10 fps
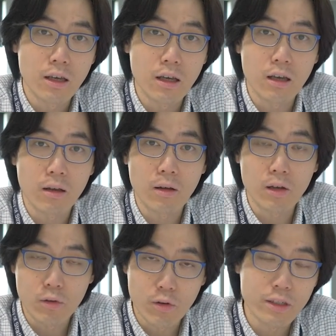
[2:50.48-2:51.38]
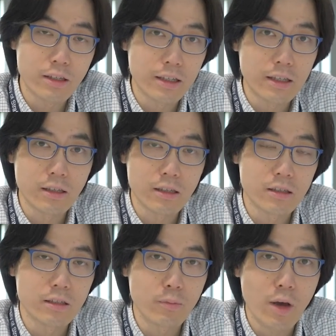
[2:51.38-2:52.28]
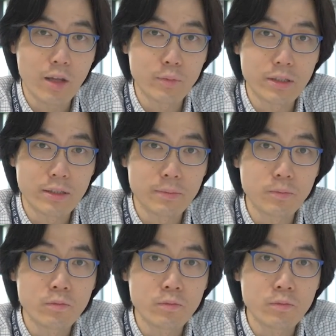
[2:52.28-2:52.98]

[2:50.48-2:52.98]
uh, accordingly in the department.